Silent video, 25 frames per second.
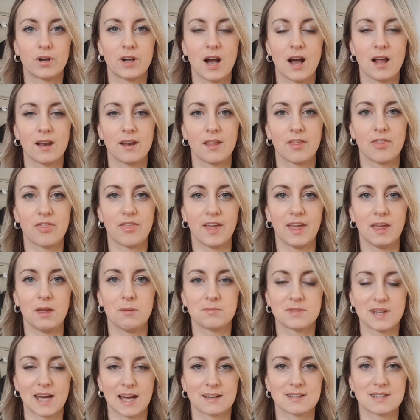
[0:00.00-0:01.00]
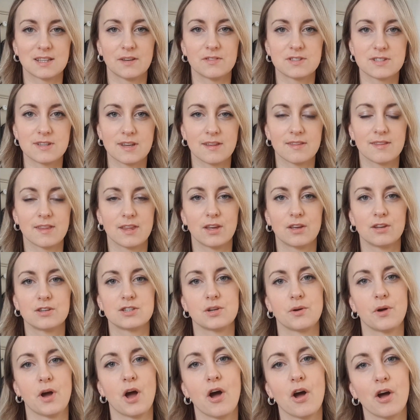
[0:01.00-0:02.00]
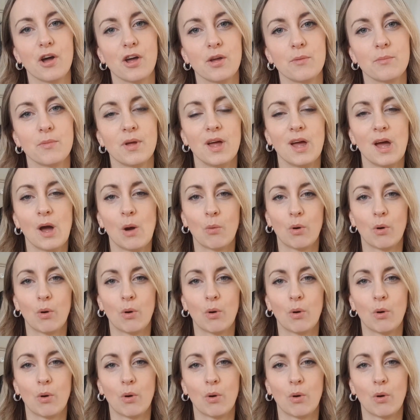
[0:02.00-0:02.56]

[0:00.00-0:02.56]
colour themed activities that you can do at home